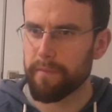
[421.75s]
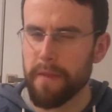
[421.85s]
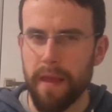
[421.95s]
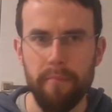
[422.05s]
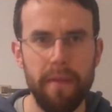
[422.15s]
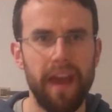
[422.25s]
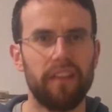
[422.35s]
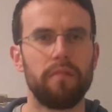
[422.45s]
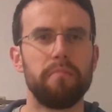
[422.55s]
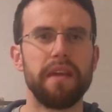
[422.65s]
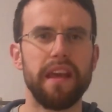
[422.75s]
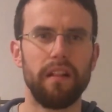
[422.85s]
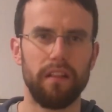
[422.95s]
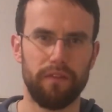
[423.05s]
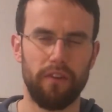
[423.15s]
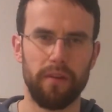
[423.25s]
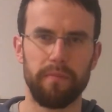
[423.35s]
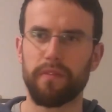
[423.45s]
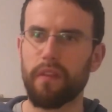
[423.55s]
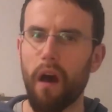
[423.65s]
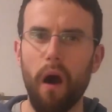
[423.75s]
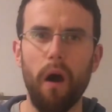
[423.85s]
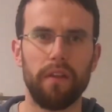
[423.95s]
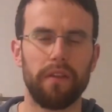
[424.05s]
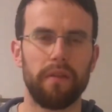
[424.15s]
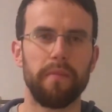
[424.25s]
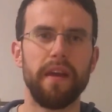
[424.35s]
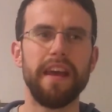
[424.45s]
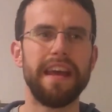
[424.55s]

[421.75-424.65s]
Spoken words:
can make some meals for them. Talk to them.